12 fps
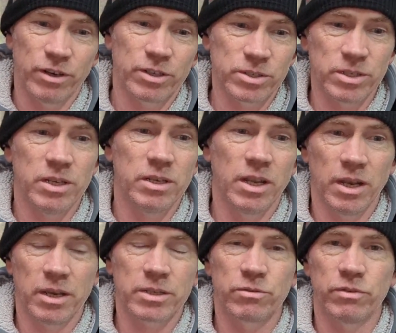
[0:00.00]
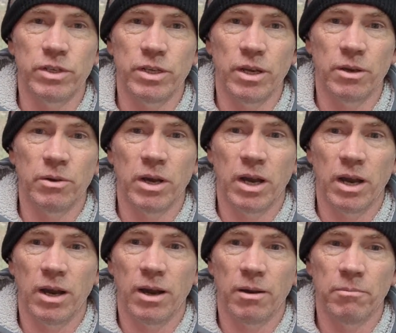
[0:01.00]
I'll see you in the next video,
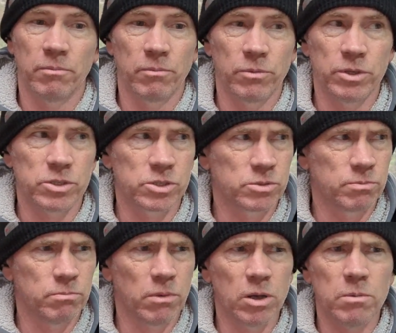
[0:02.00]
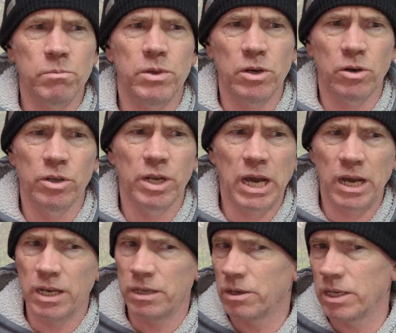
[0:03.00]
which might be on
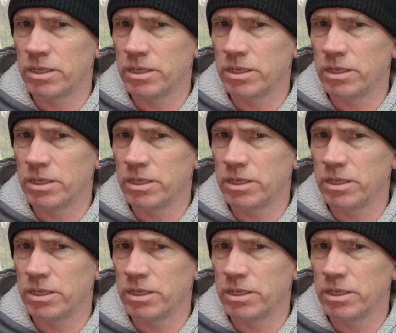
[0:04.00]
our little